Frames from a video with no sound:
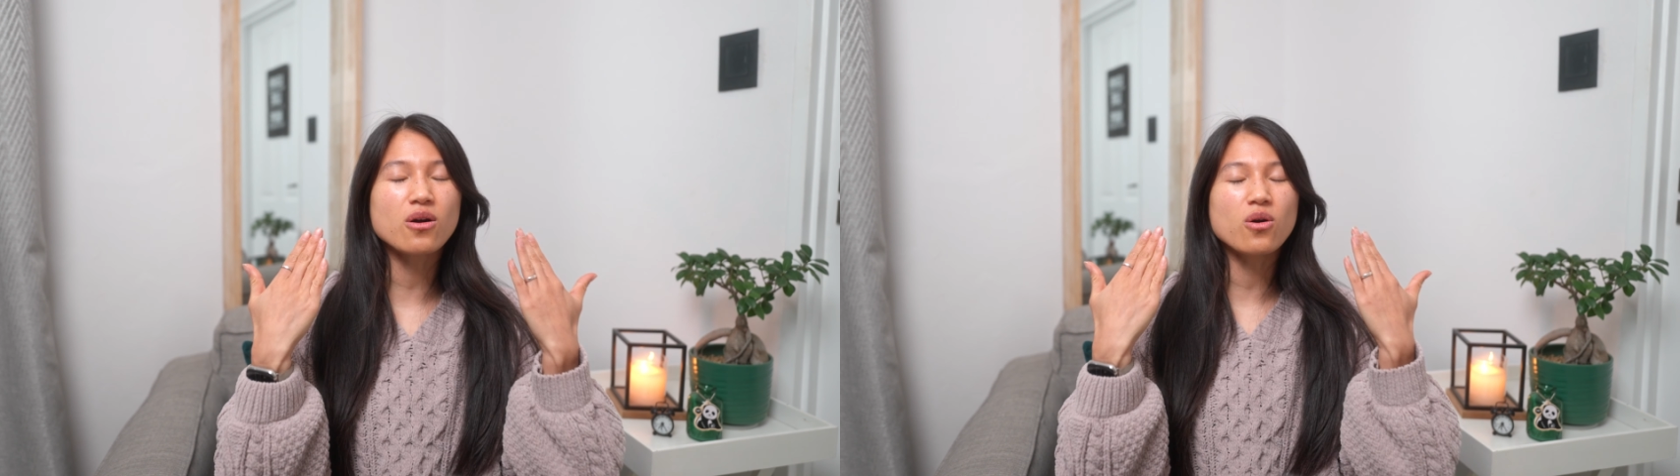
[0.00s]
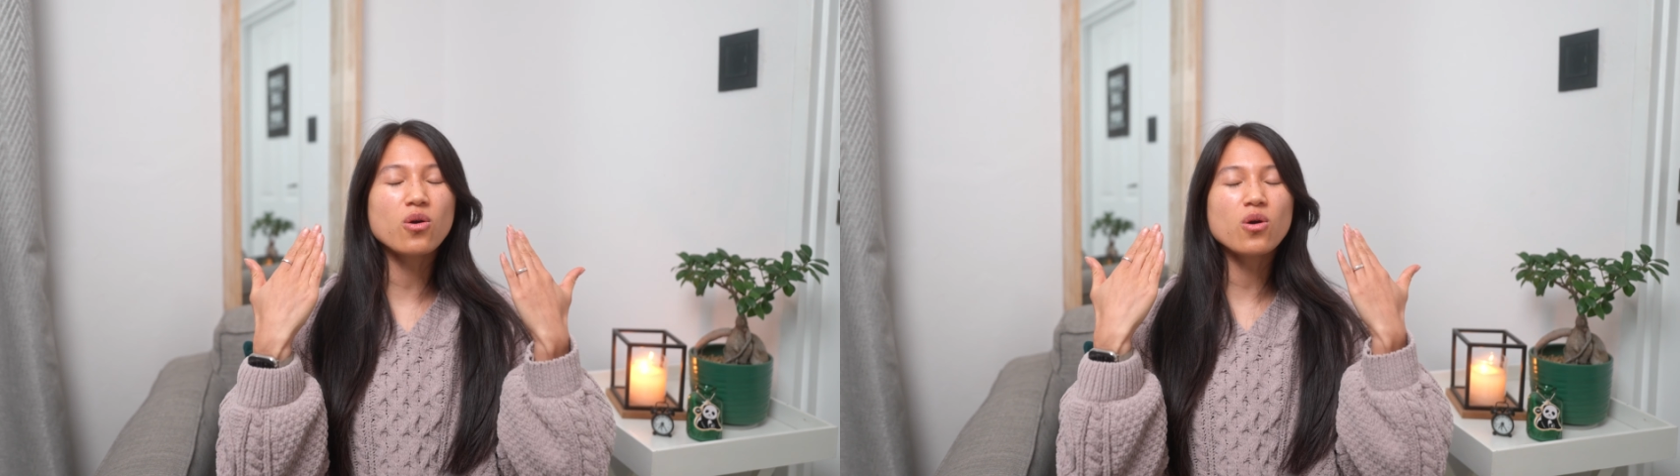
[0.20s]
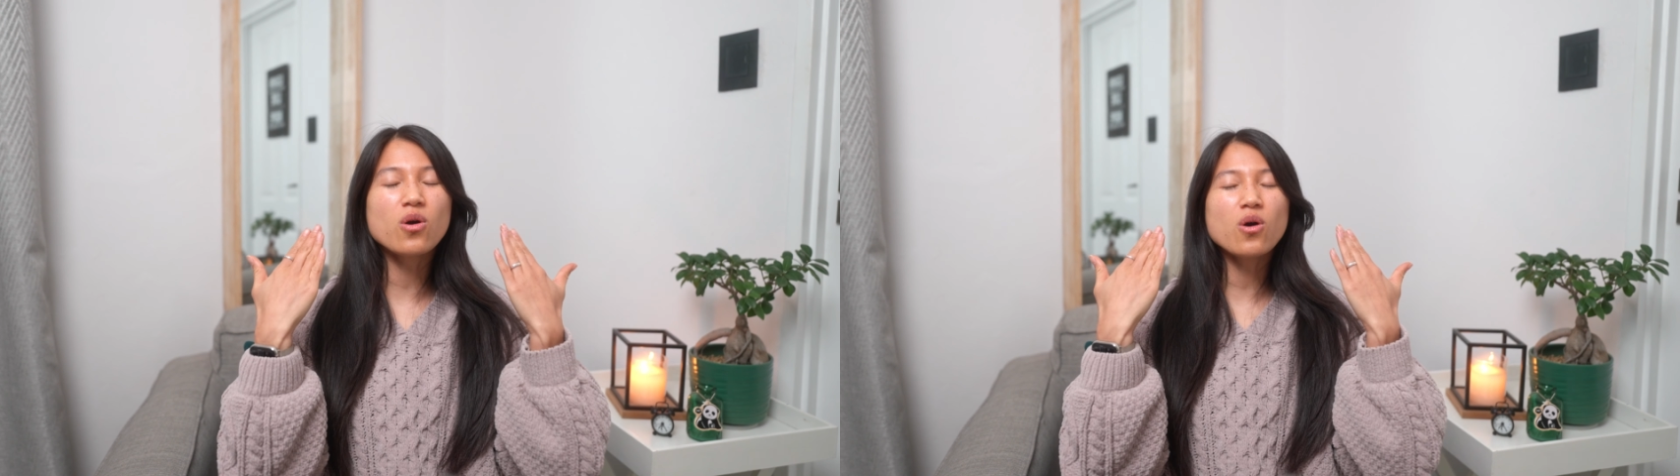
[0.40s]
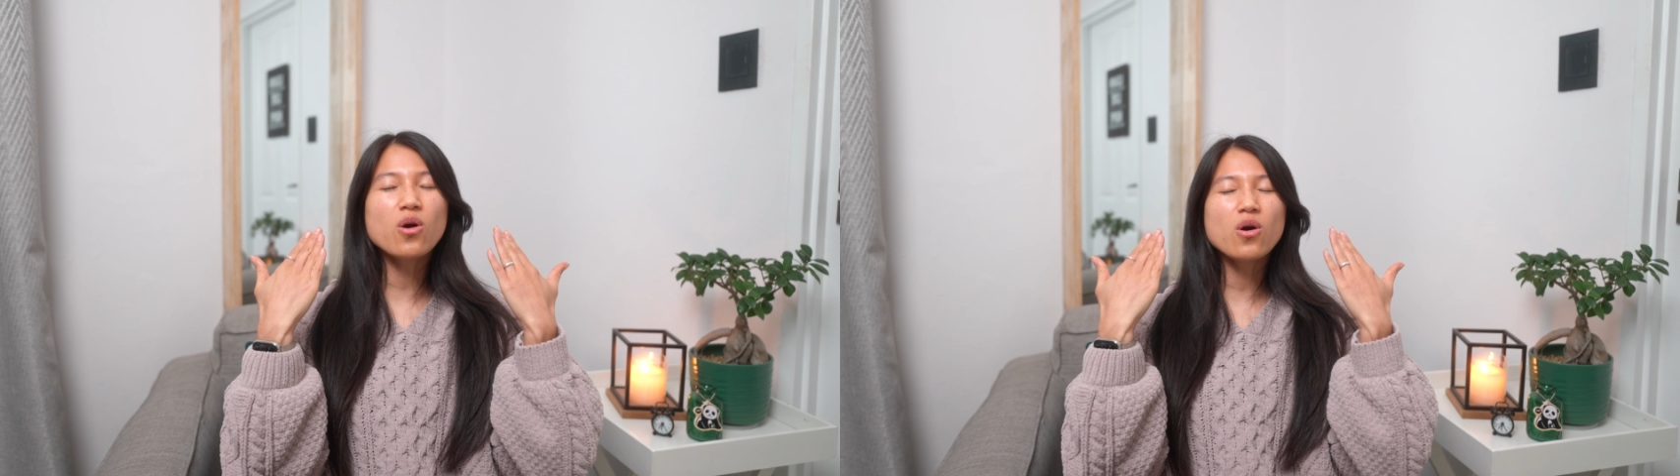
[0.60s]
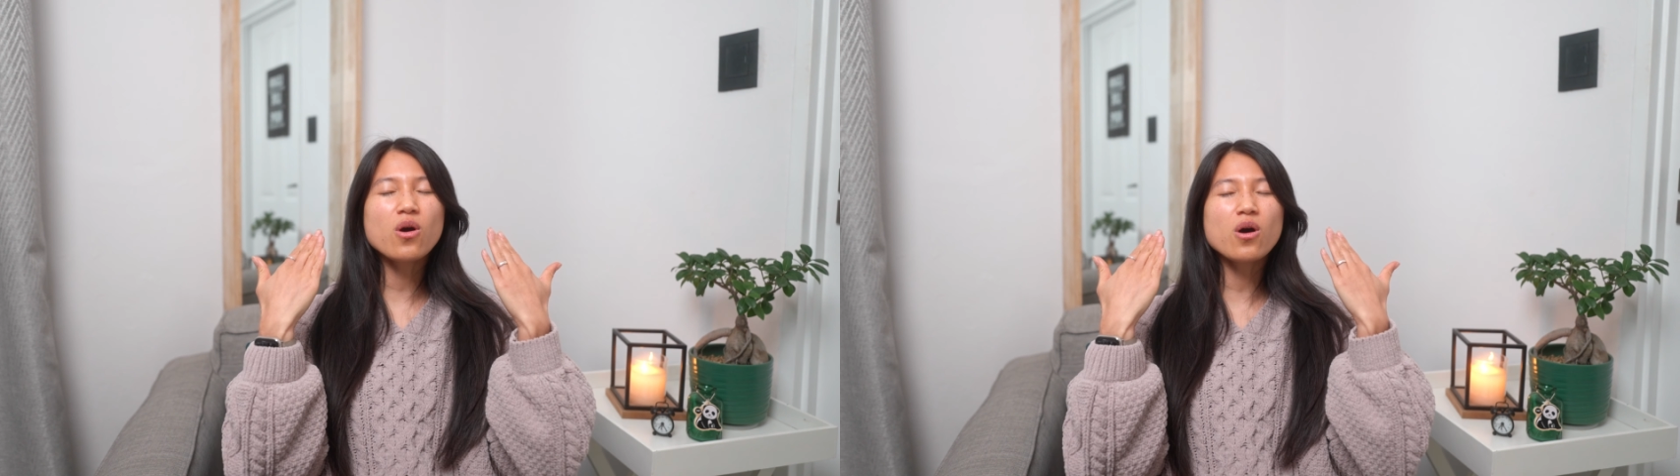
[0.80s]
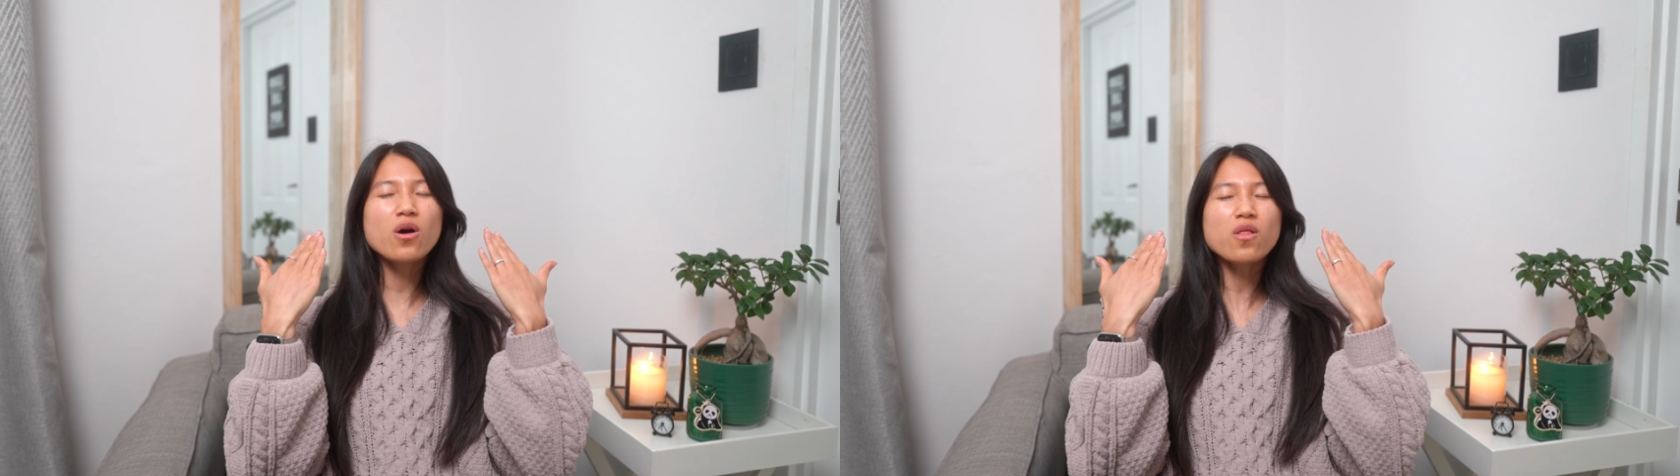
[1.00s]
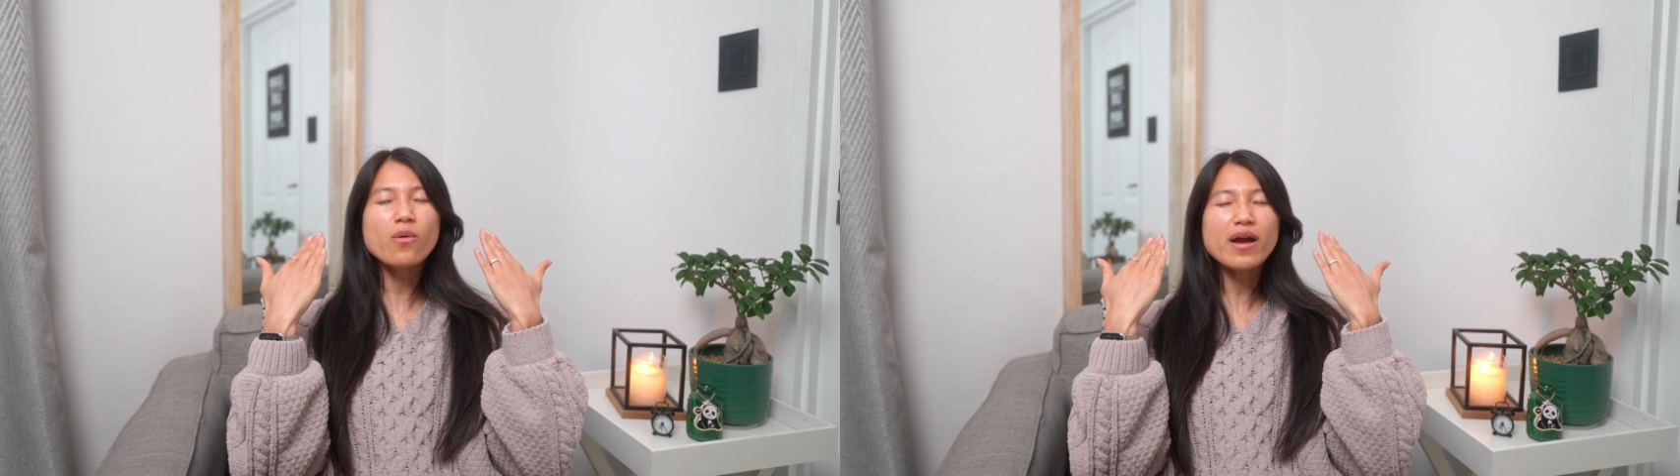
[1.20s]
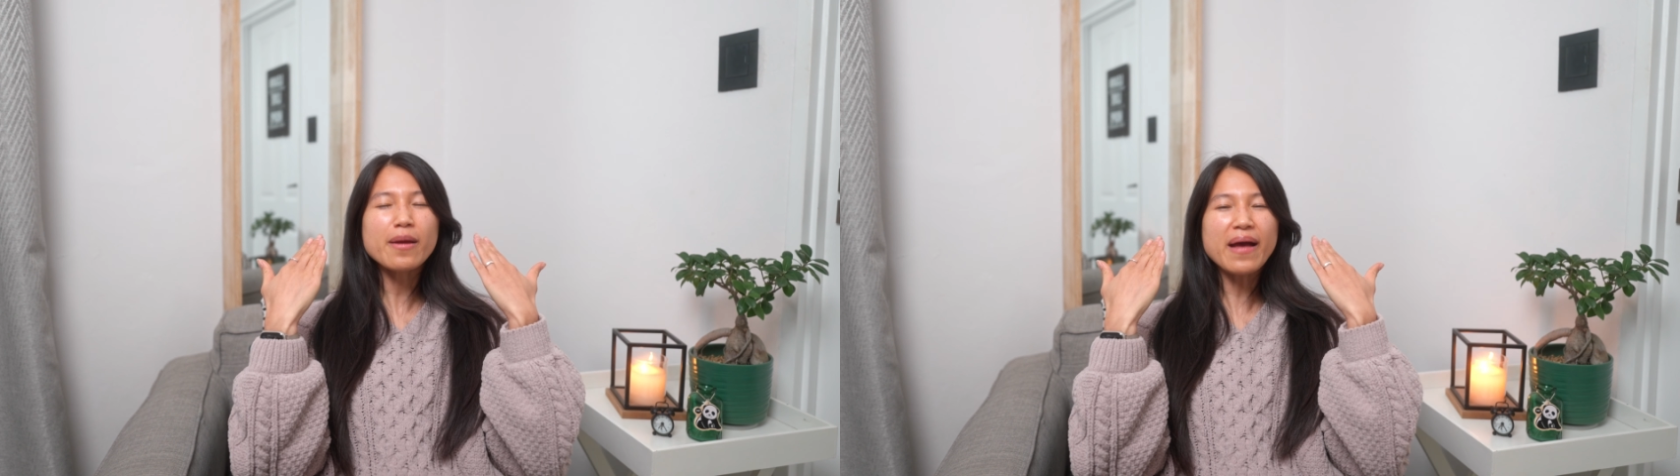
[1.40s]
all the
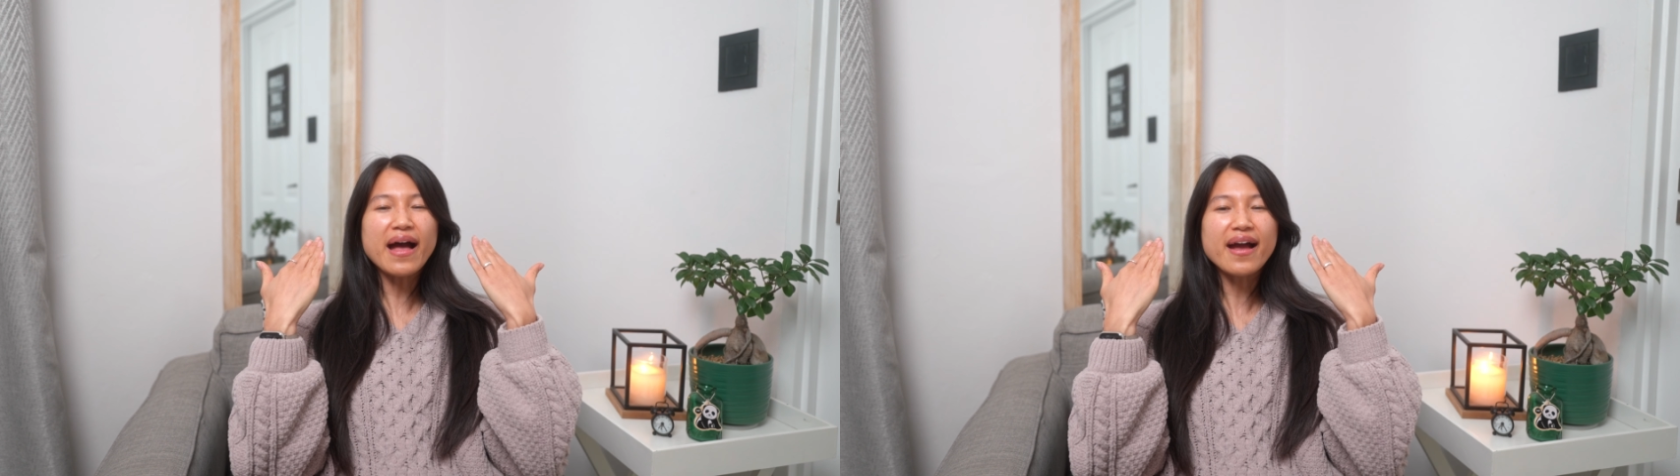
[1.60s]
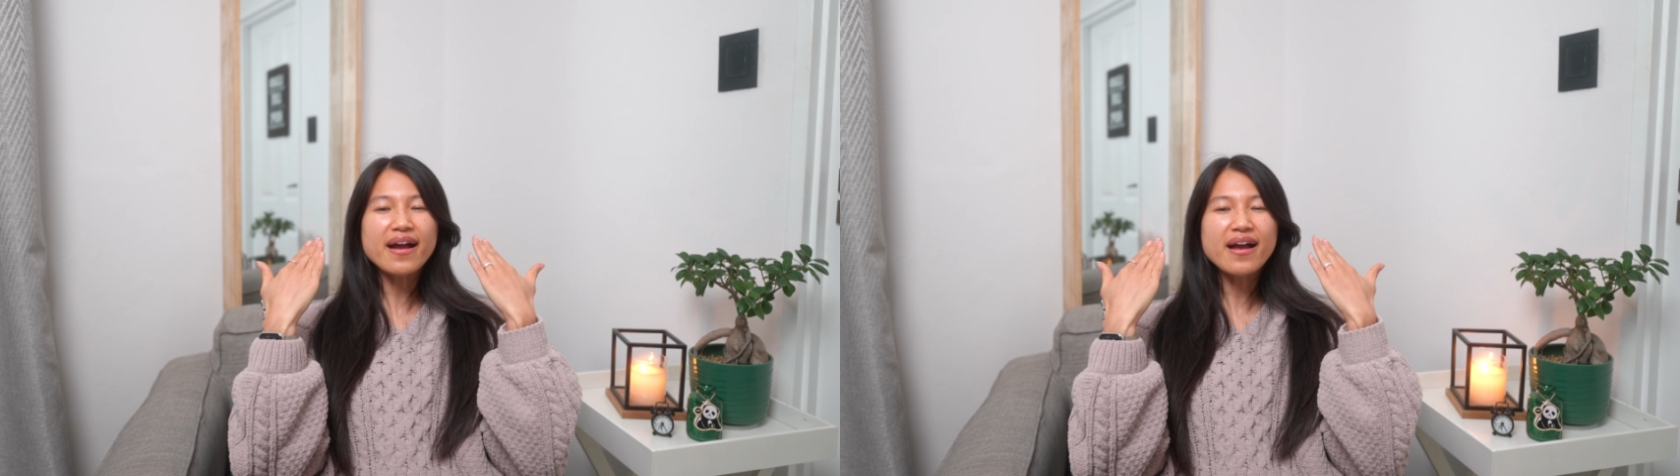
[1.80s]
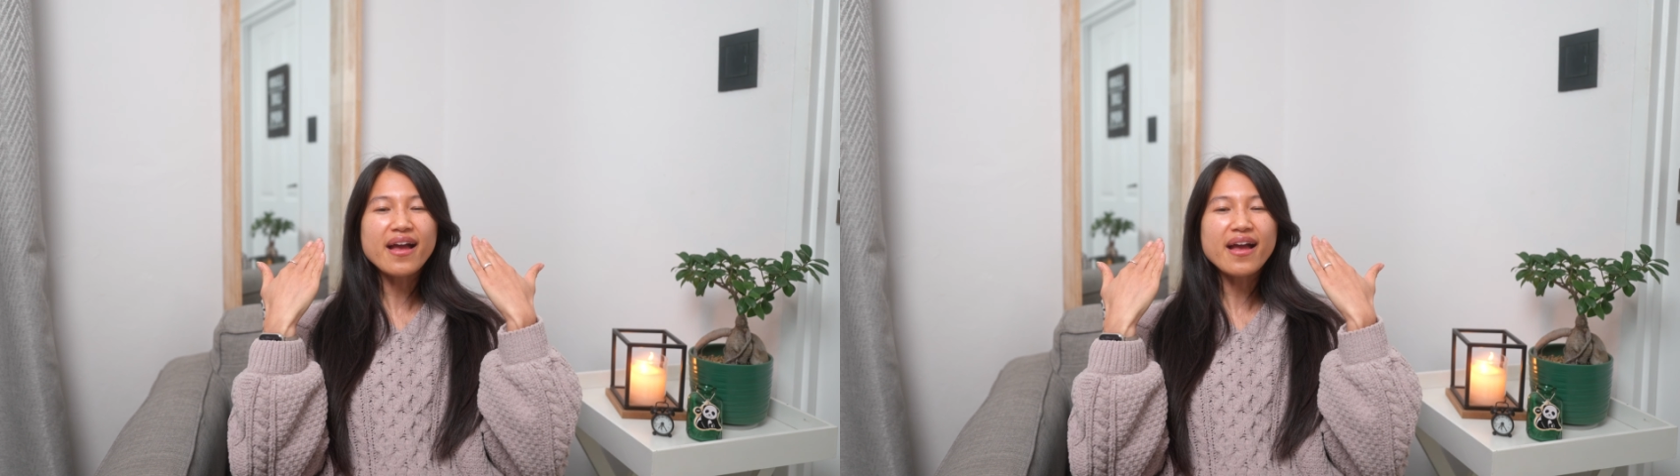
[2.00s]
way back